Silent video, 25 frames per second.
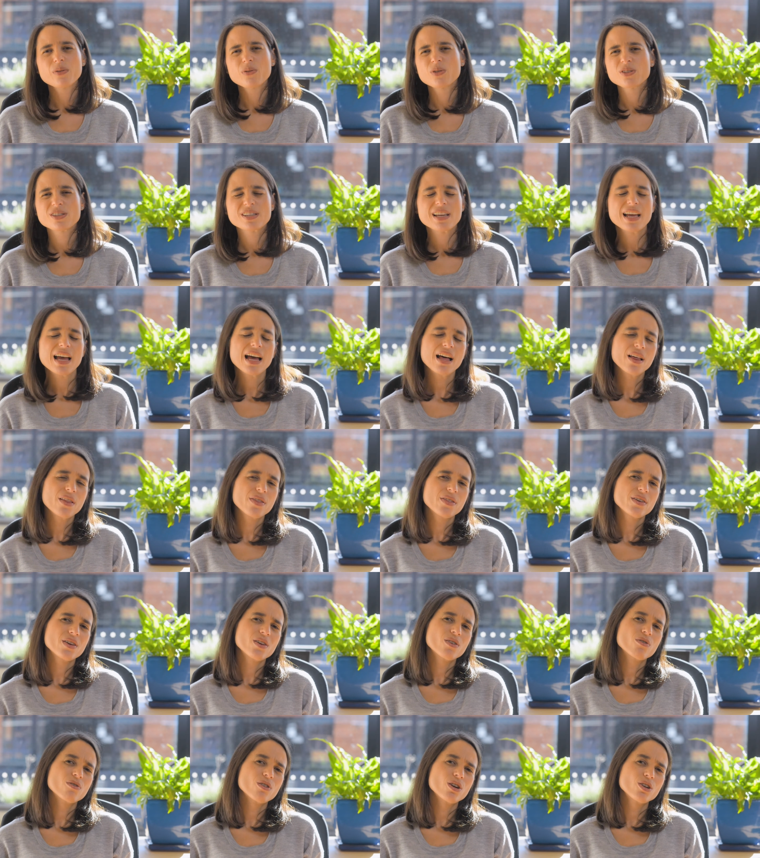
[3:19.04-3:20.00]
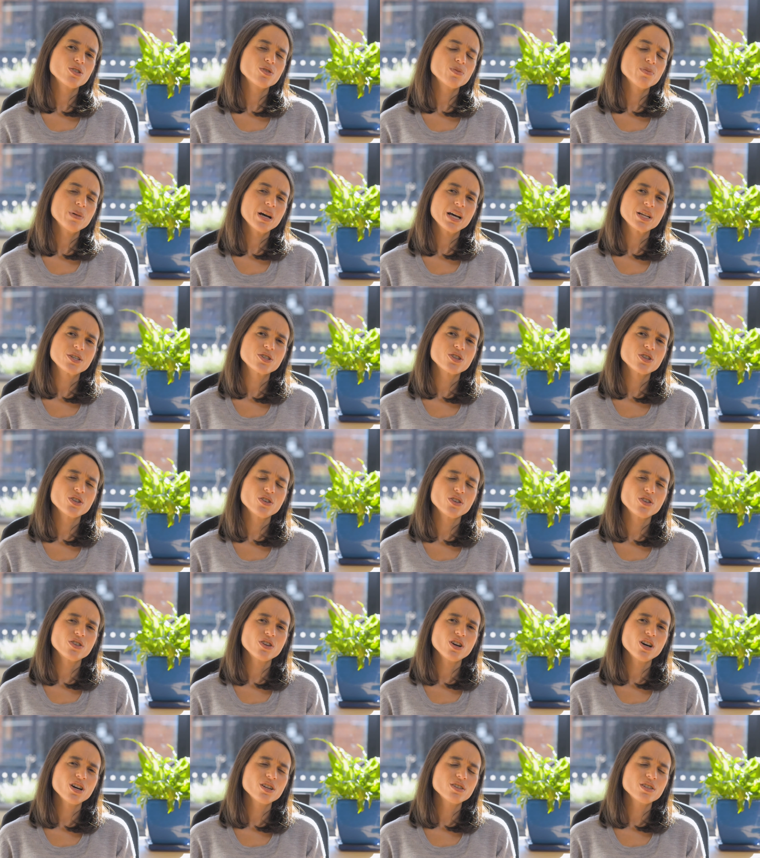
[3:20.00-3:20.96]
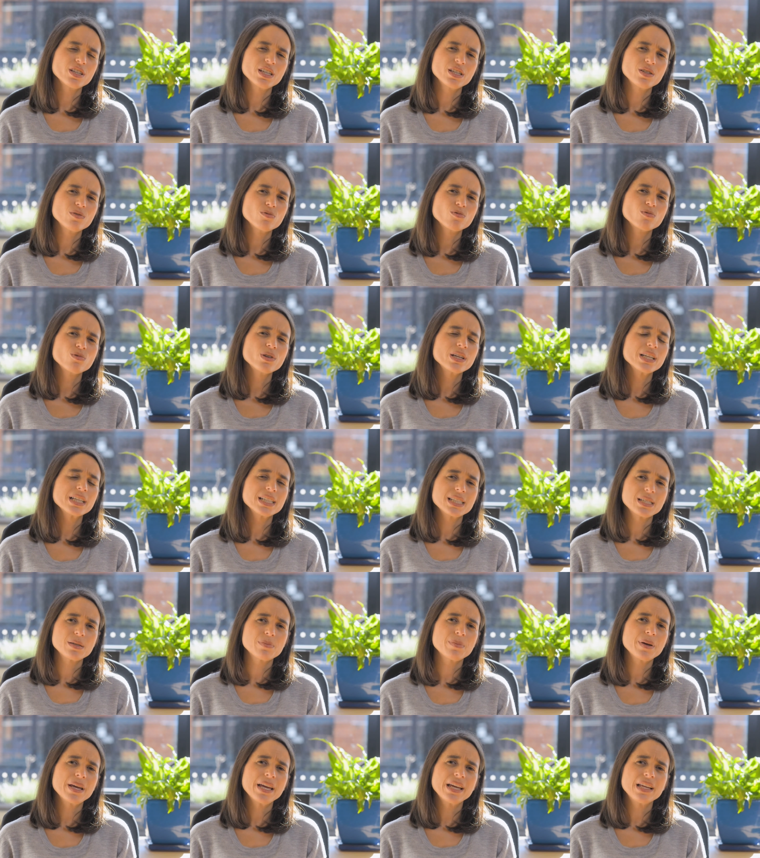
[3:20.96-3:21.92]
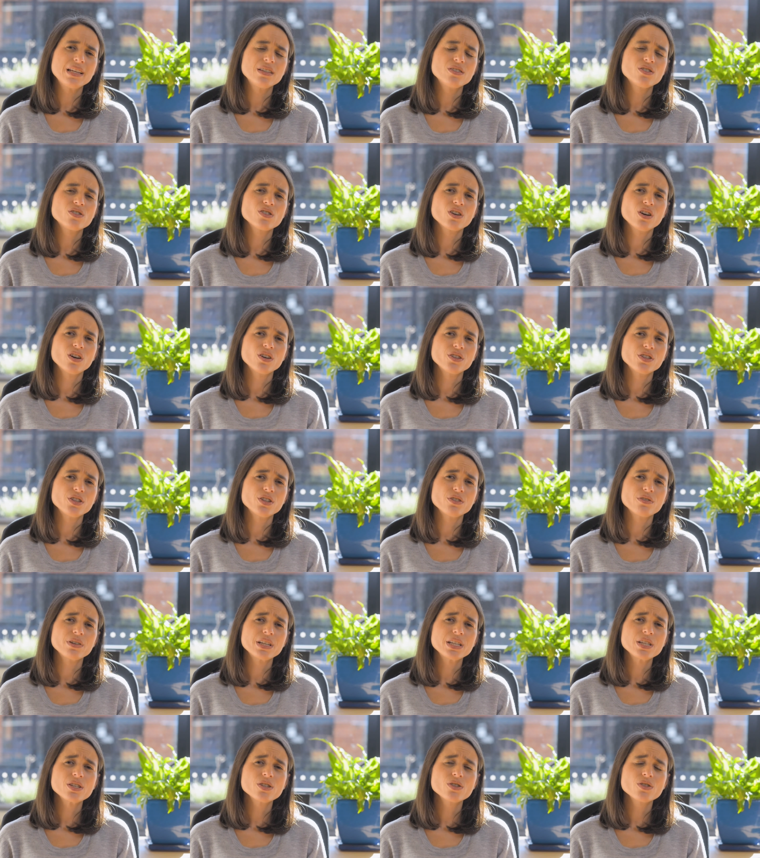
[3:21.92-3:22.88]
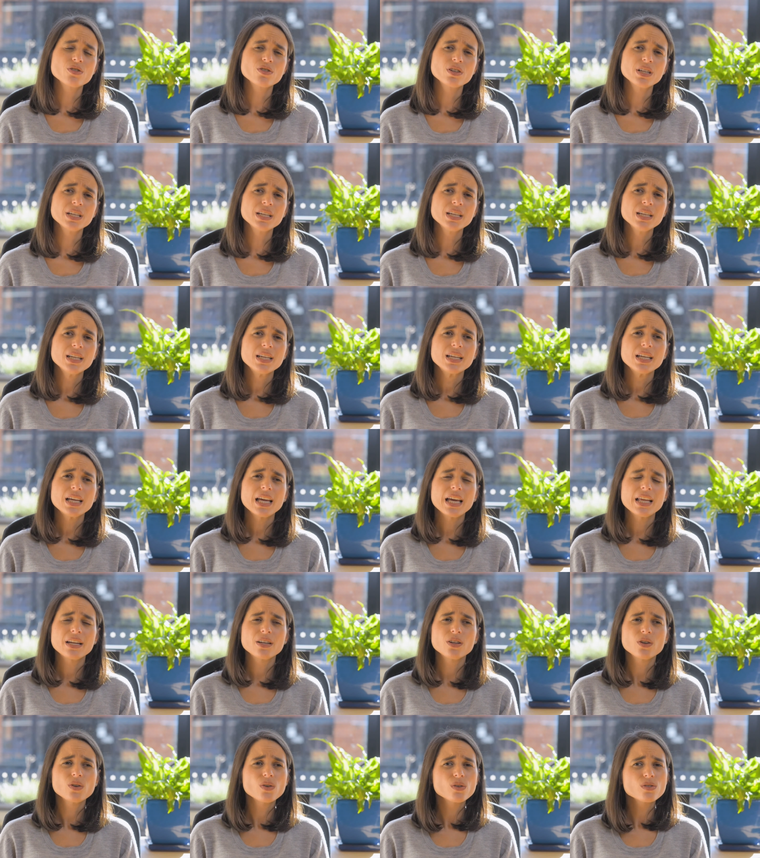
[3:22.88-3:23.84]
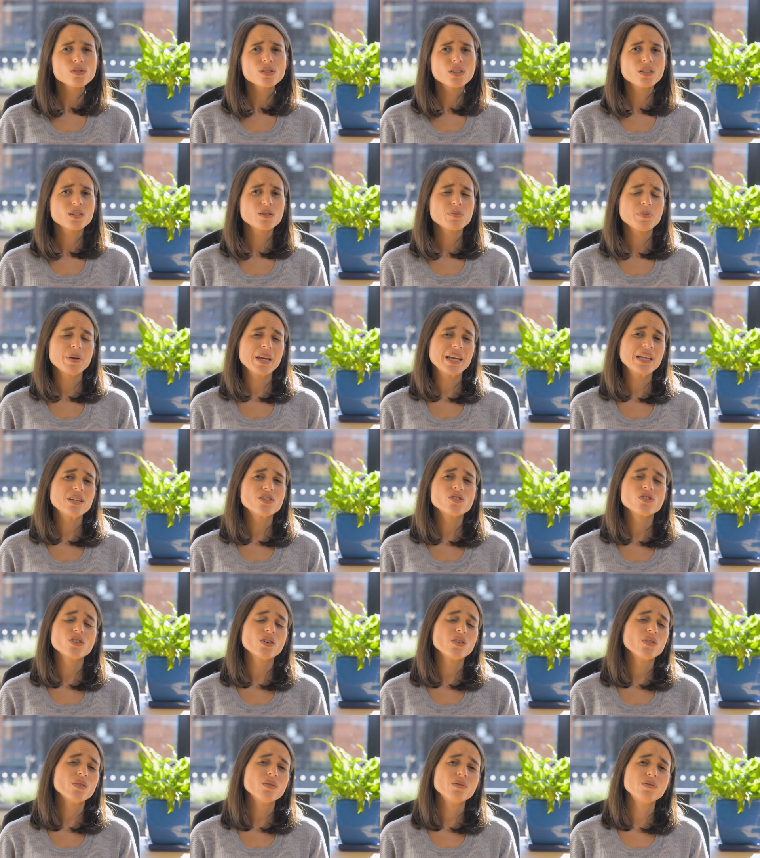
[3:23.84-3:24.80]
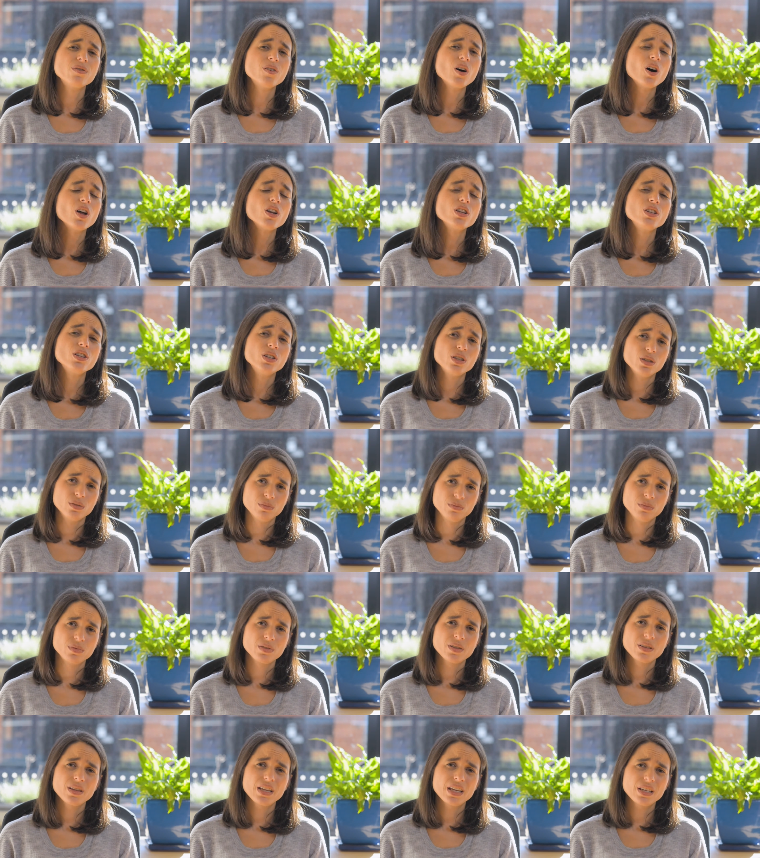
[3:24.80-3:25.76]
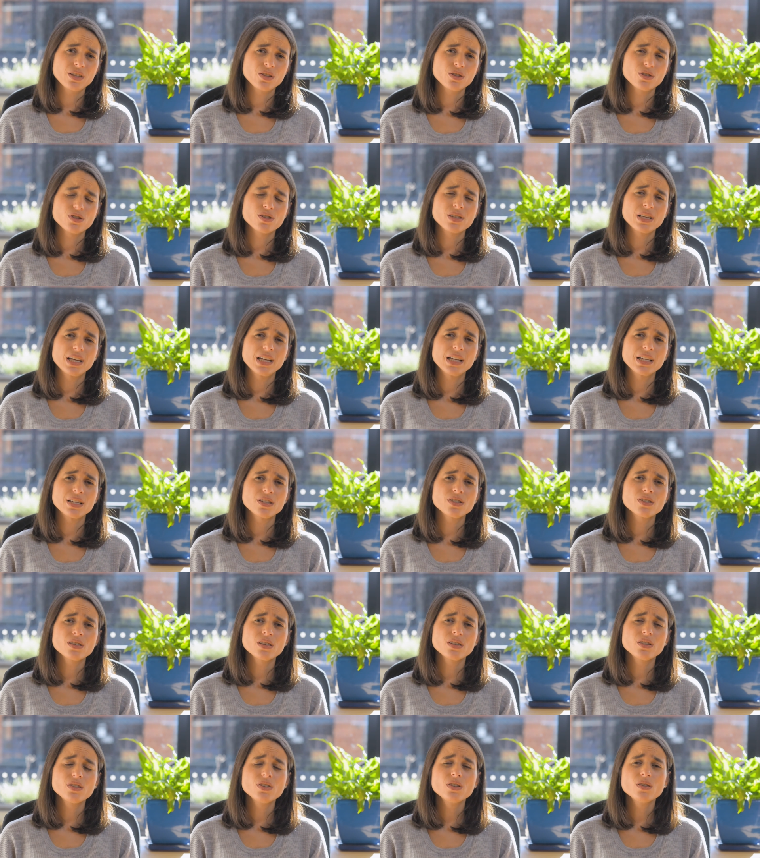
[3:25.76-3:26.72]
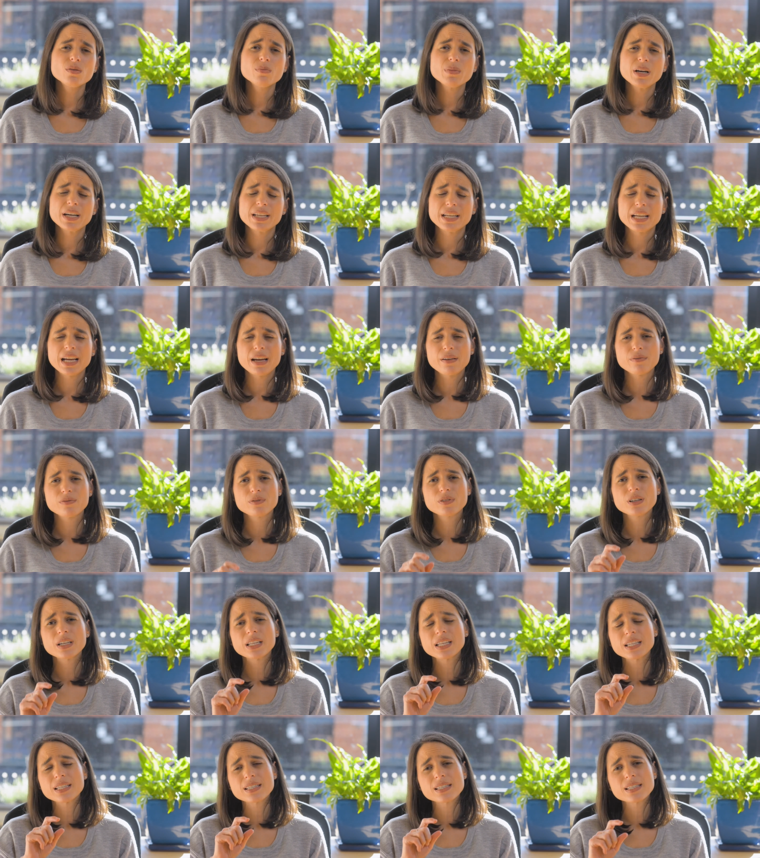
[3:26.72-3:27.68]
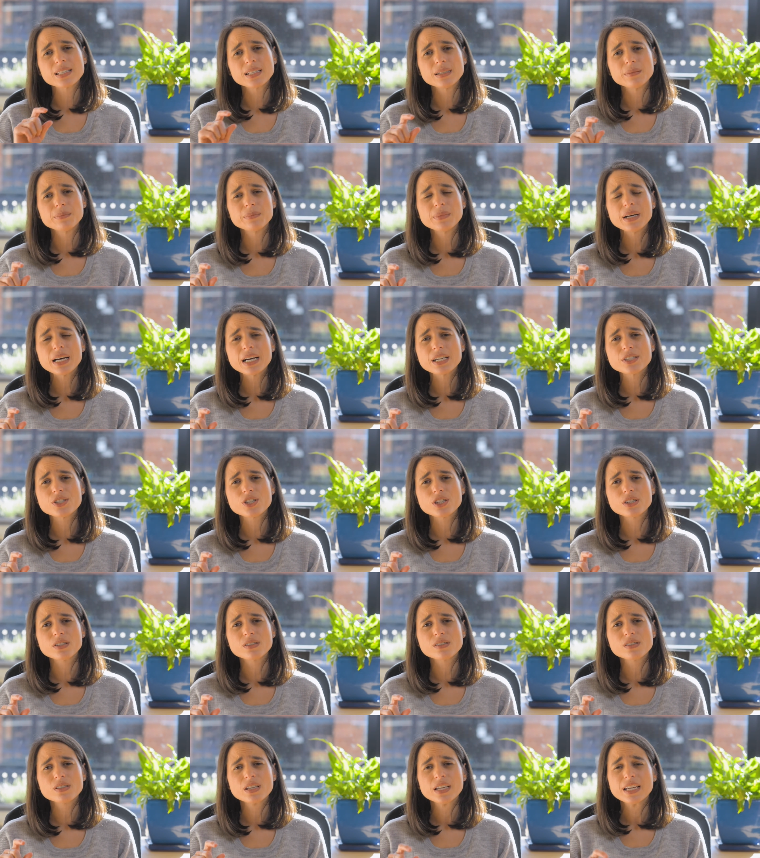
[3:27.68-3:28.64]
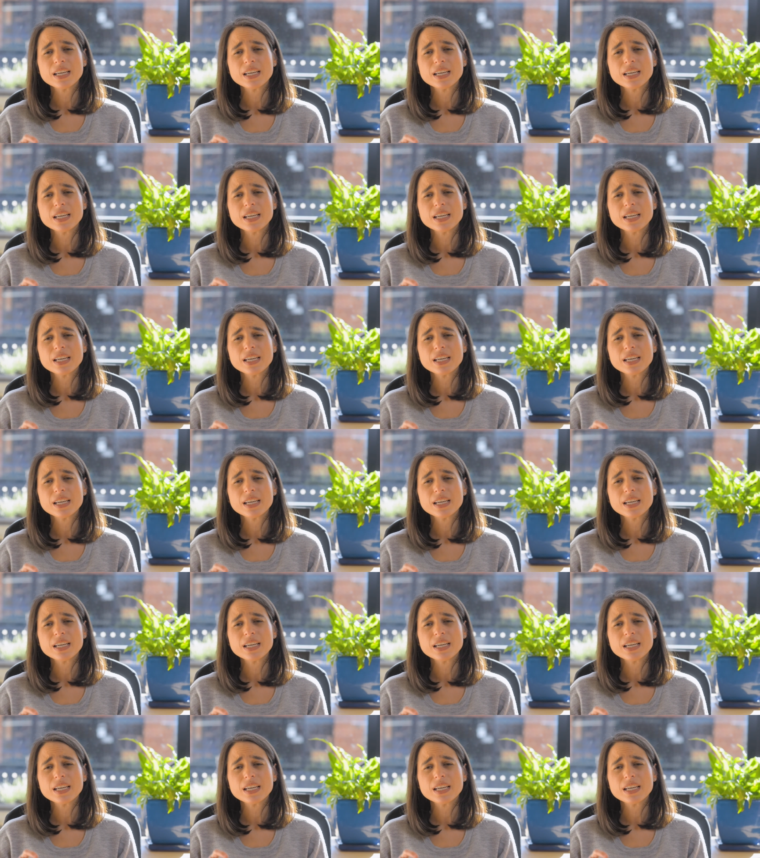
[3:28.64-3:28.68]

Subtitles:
what's a healthy gross margin or not, it really depends on your industry, and it also depends on the volume that you're selling. So you might have really slim margins